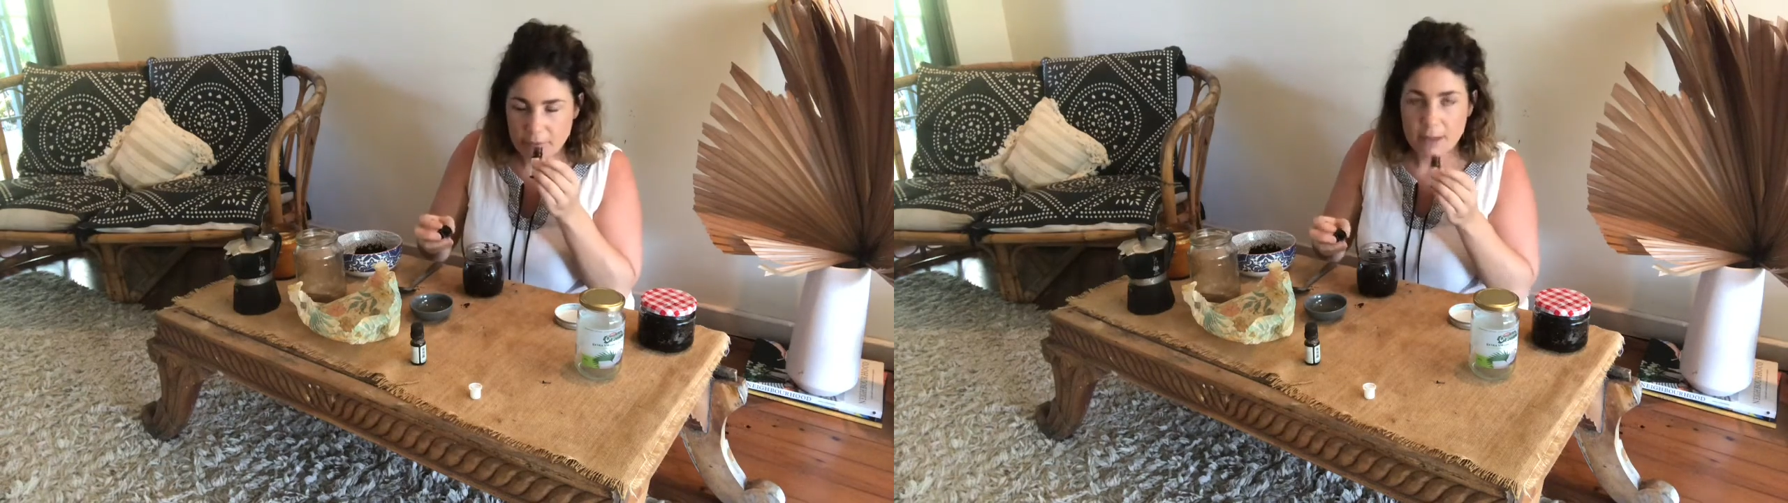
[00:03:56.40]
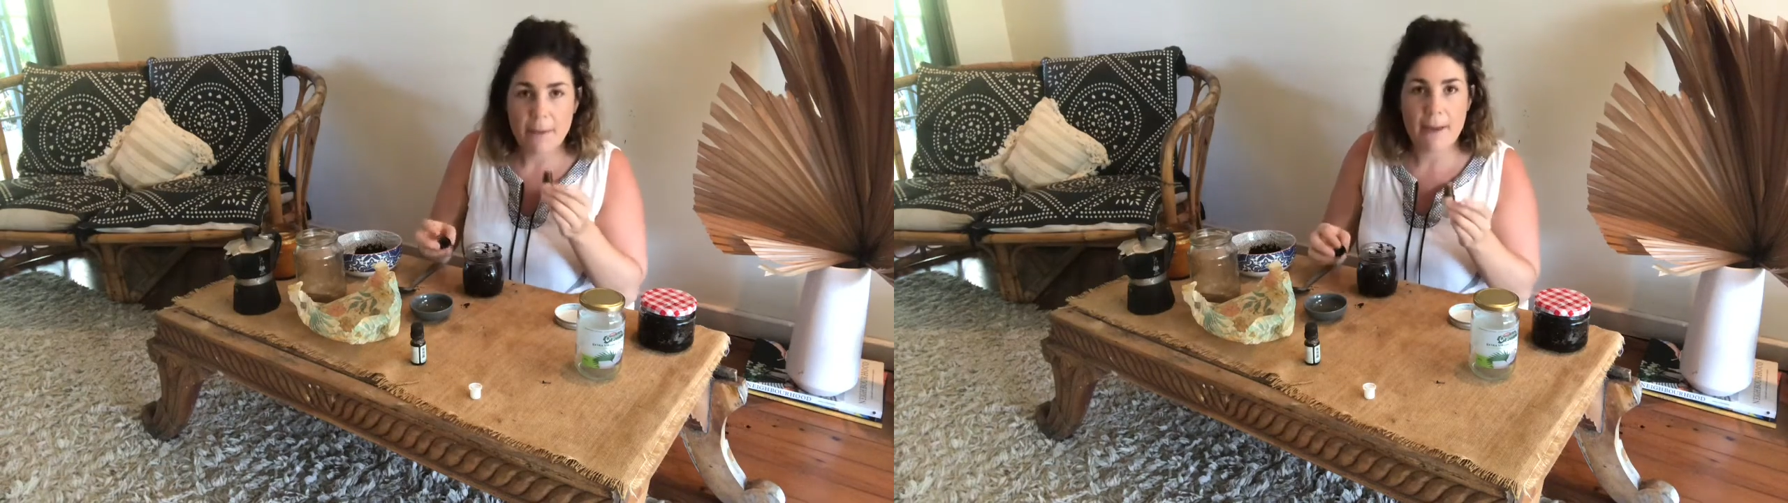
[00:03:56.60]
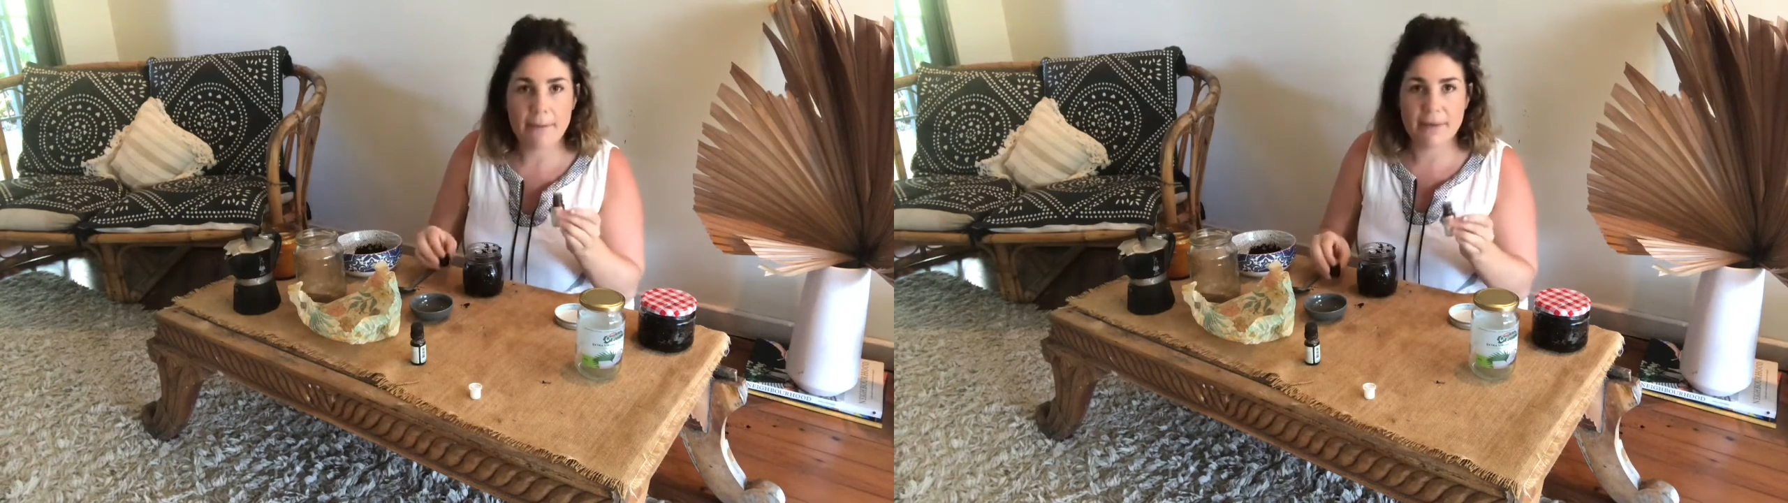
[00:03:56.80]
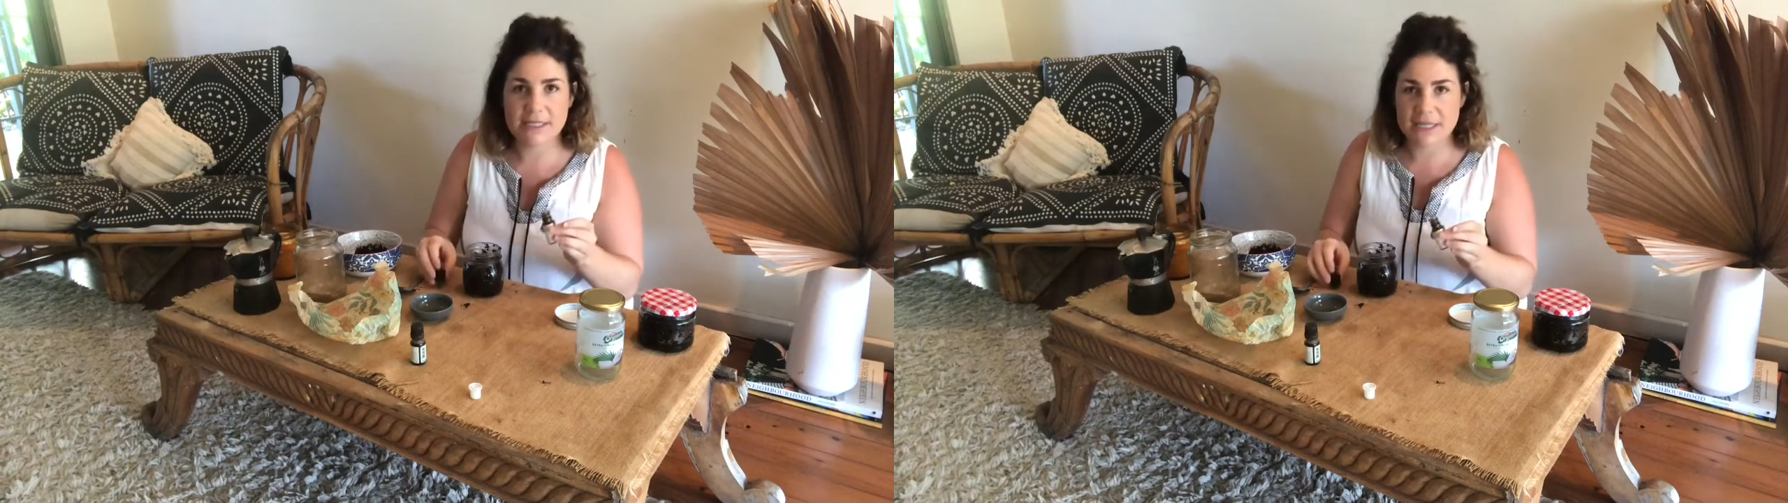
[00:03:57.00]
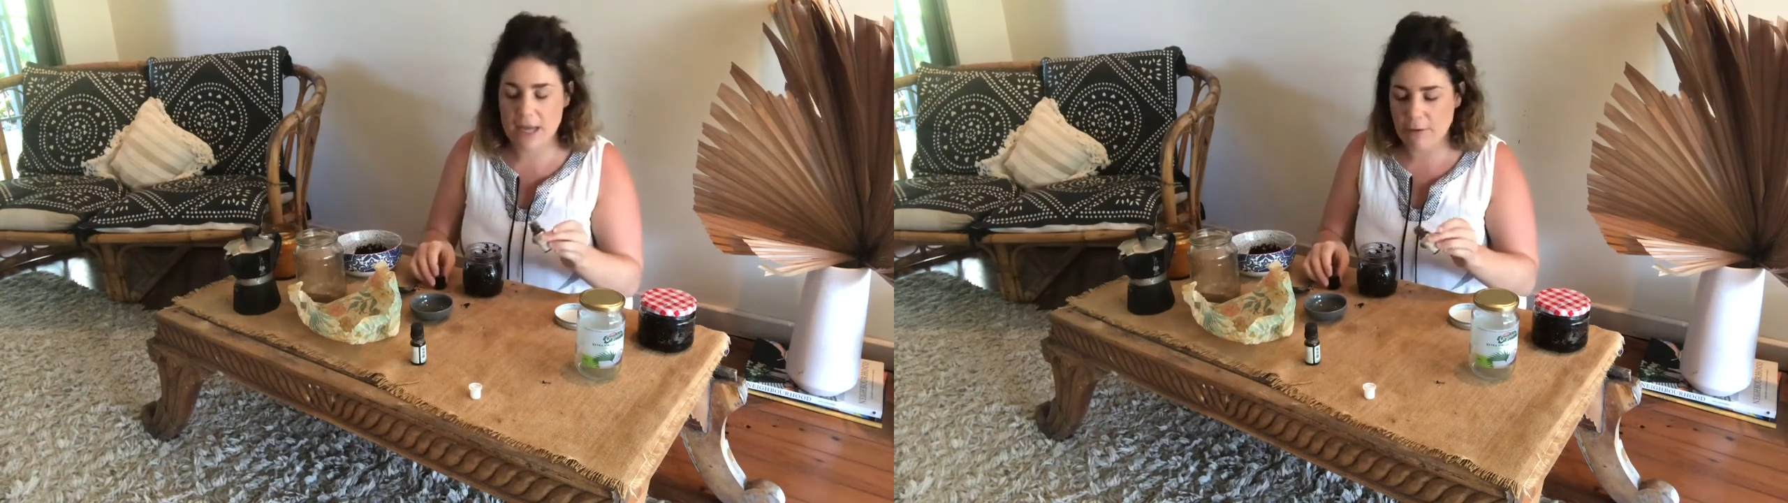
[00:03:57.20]

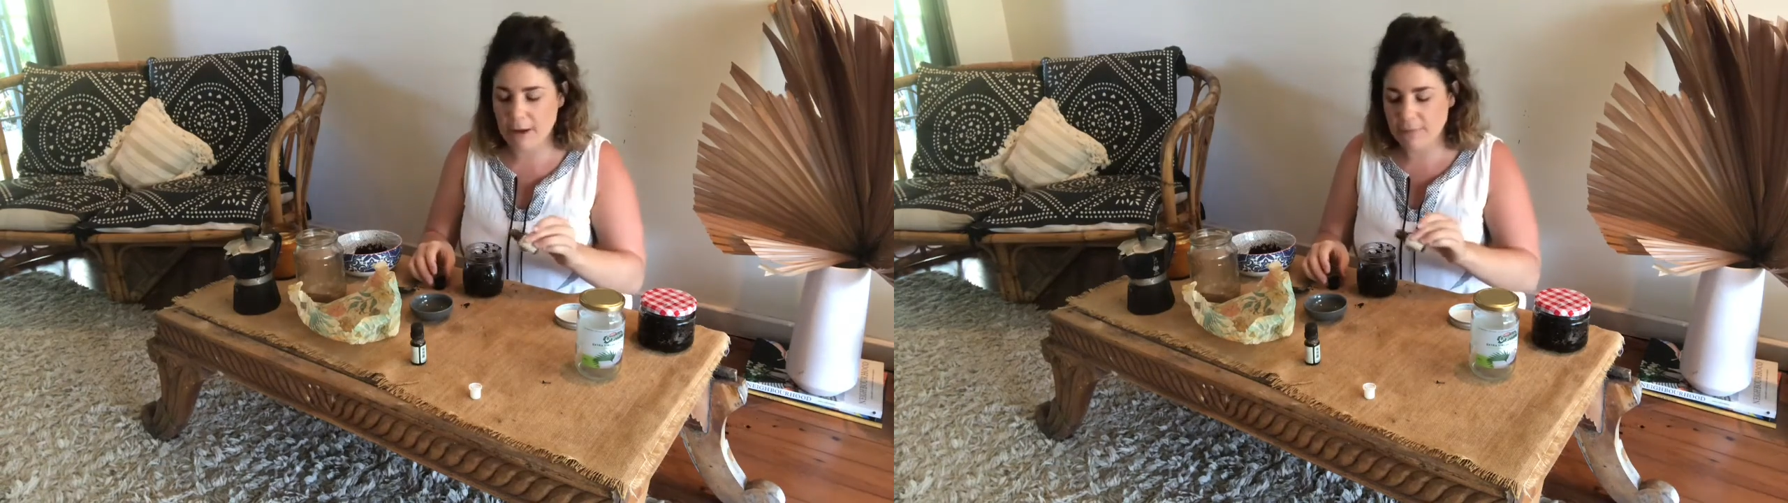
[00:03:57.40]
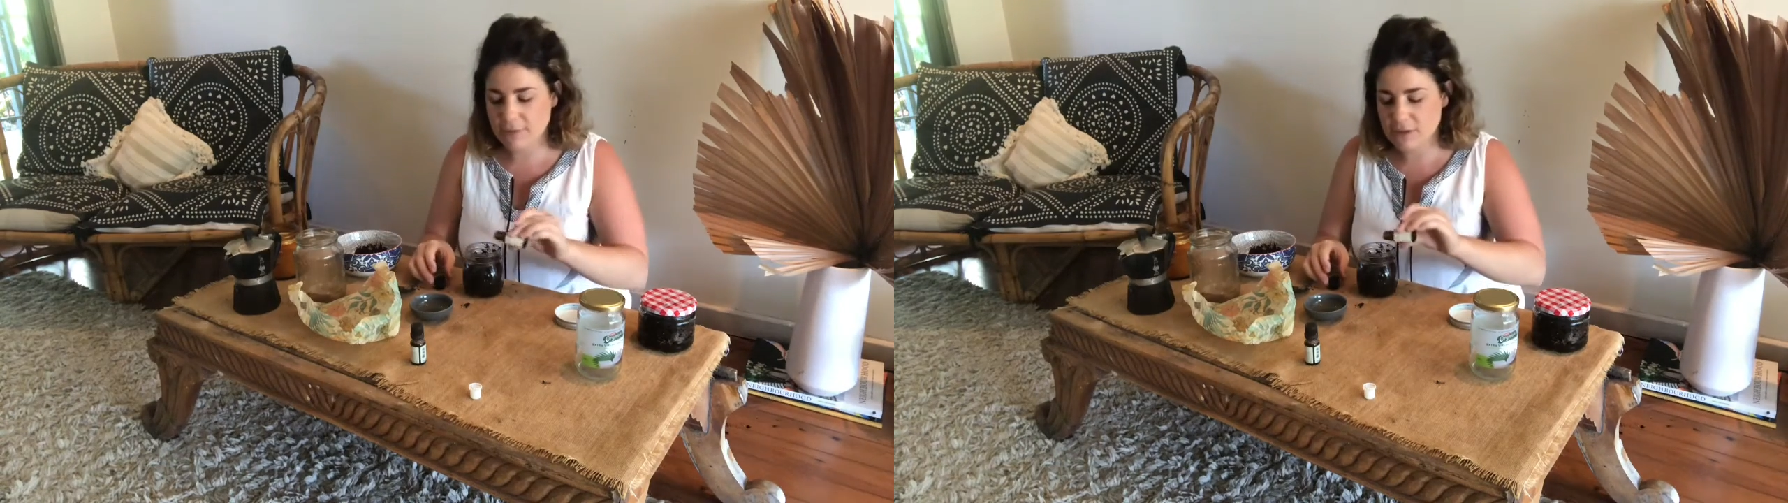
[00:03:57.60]
peppermint in that one.